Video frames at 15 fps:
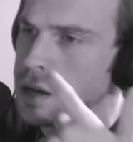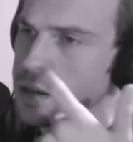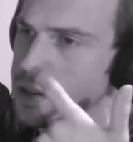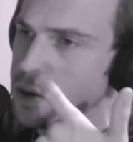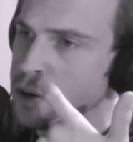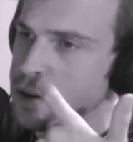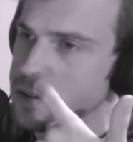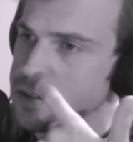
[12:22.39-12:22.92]

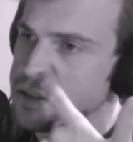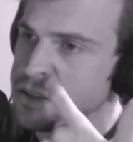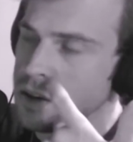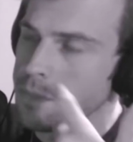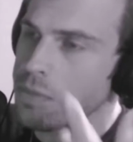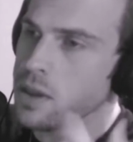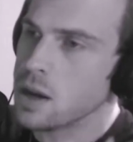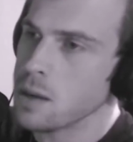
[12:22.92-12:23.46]
there is
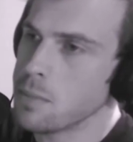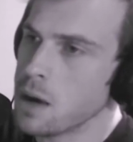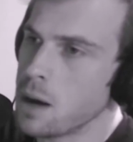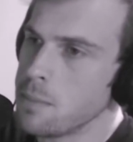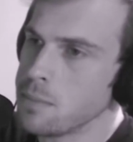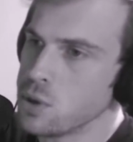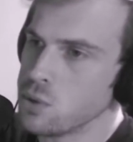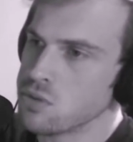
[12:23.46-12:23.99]
something about
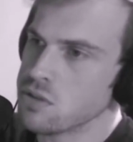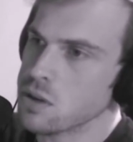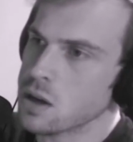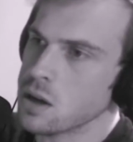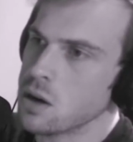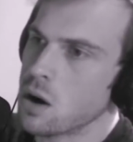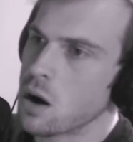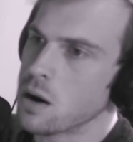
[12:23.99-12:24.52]
music
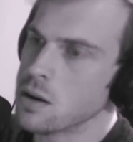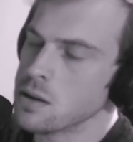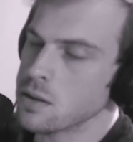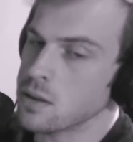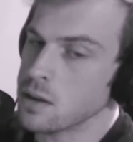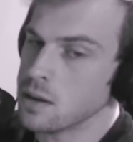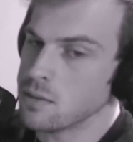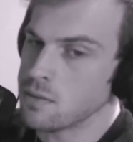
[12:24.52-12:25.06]
and art
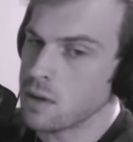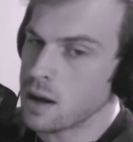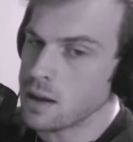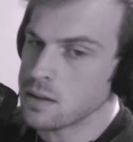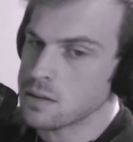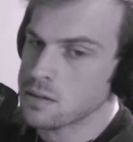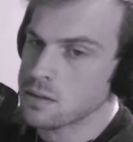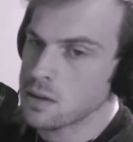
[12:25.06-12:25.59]
that
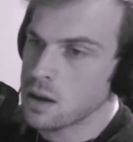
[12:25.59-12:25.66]
invites